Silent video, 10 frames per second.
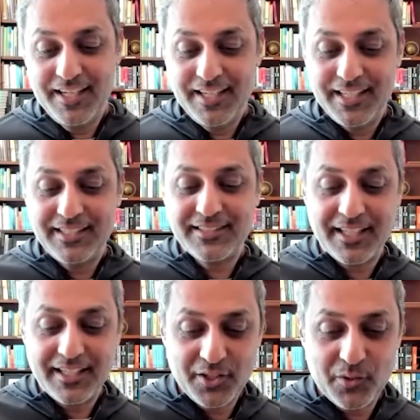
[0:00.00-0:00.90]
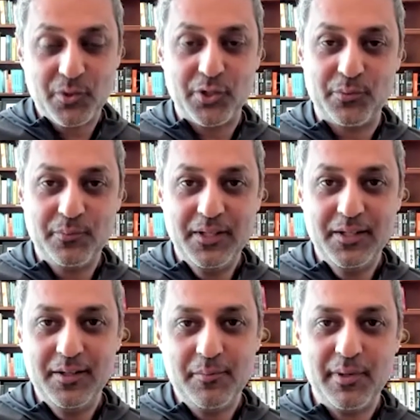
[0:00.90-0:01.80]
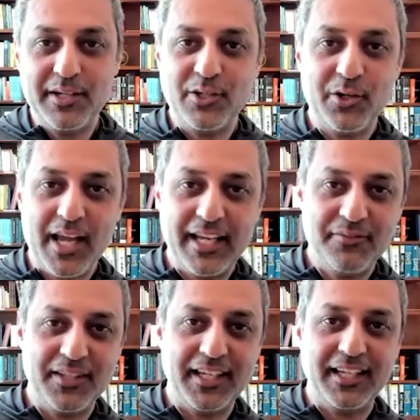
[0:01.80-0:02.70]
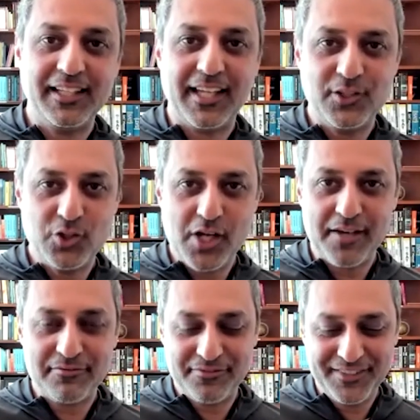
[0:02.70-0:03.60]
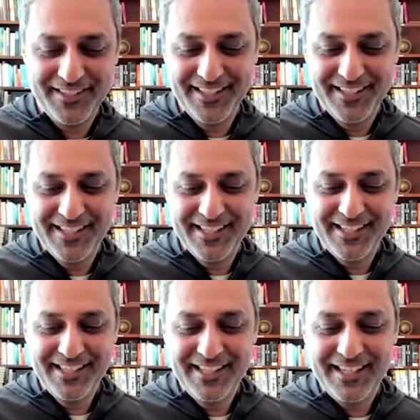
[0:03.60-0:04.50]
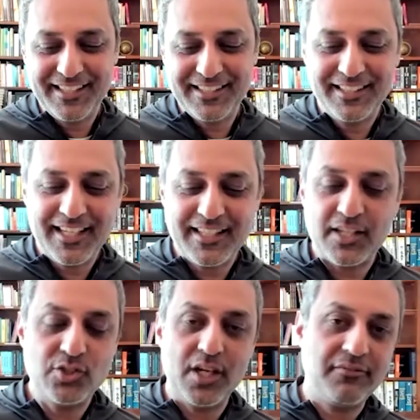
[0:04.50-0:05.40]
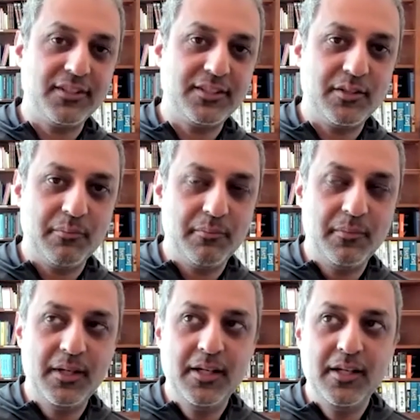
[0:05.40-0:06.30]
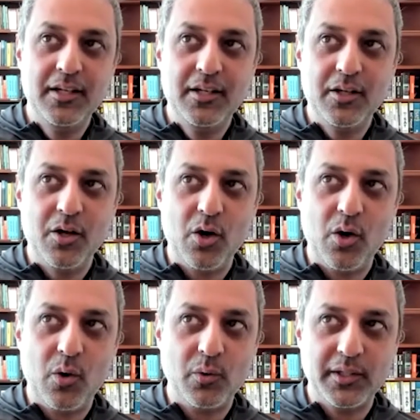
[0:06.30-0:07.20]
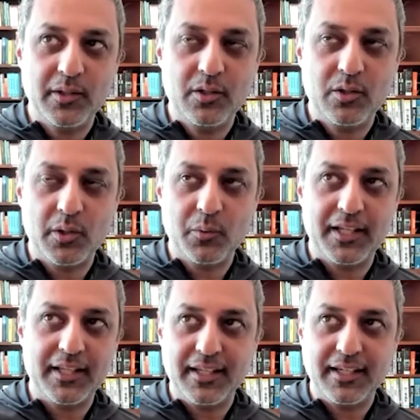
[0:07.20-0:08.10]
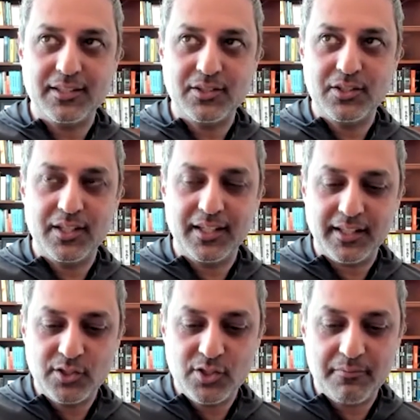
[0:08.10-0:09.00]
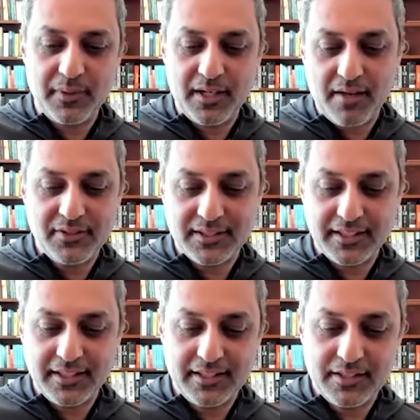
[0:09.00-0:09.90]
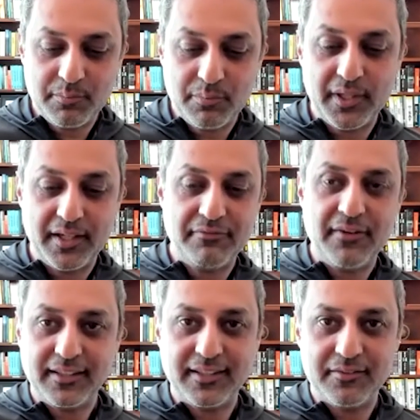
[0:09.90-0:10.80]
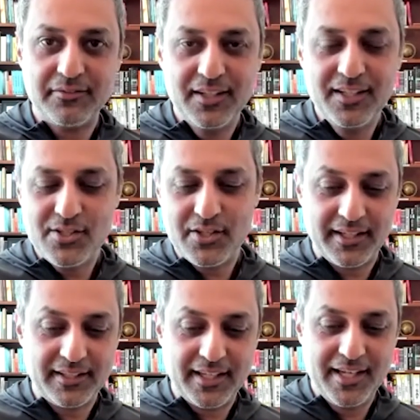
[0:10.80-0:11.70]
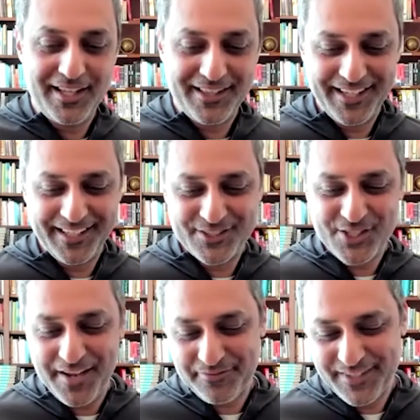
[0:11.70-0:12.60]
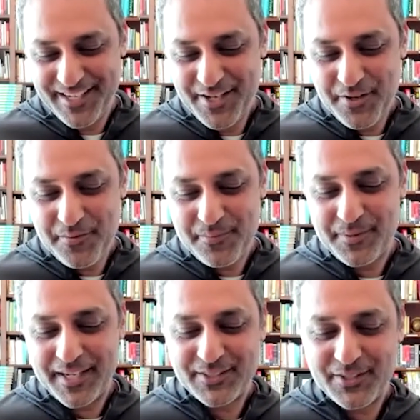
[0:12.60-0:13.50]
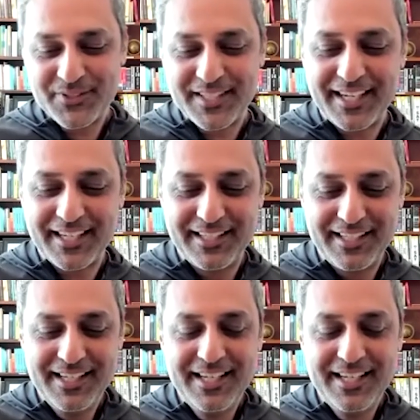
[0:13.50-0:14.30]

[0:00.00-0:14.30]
he's not in the room, but you're kind of thinking like Jeff. And not that Jeff is the only way to think is to think like Jeff, but obviously it's pretty effective to think like Jeff Bezos. And